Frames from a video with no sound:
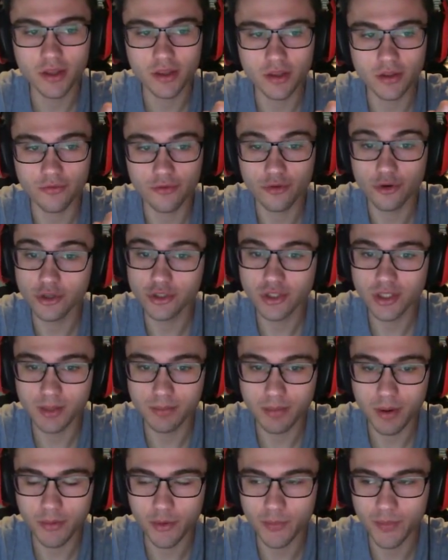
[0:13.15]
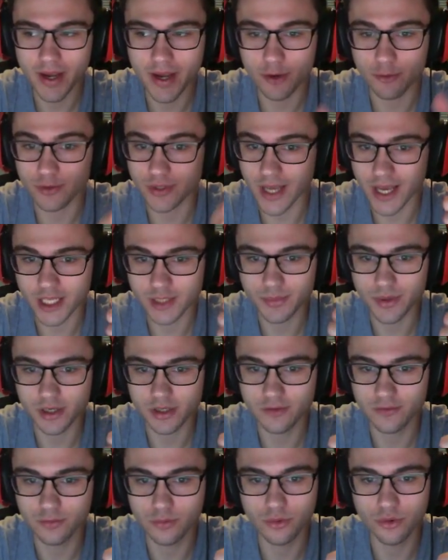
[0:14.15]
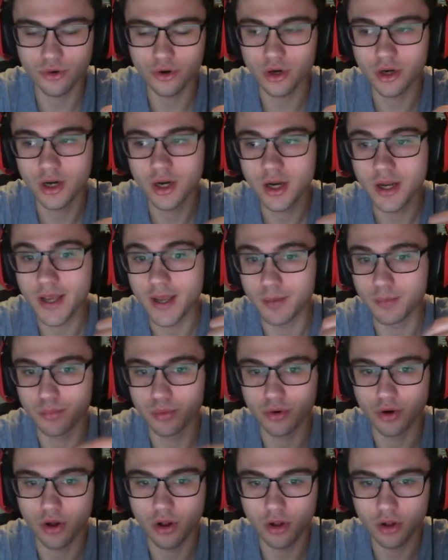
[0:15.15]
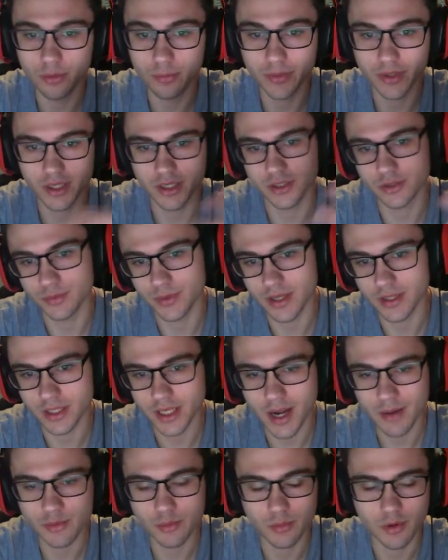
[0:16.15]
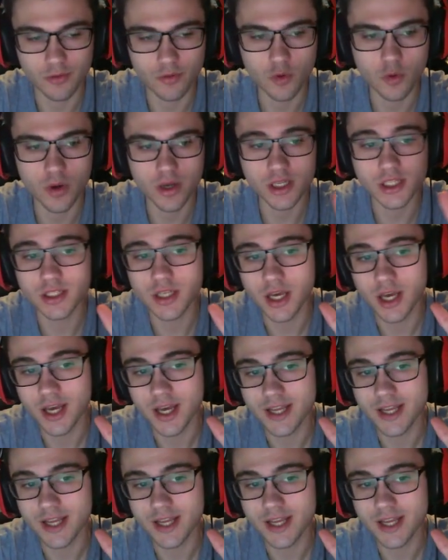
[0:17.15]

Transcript: The first thing that popped in my head was Aspect of War and Brawl because we had the Captain Marvel quest.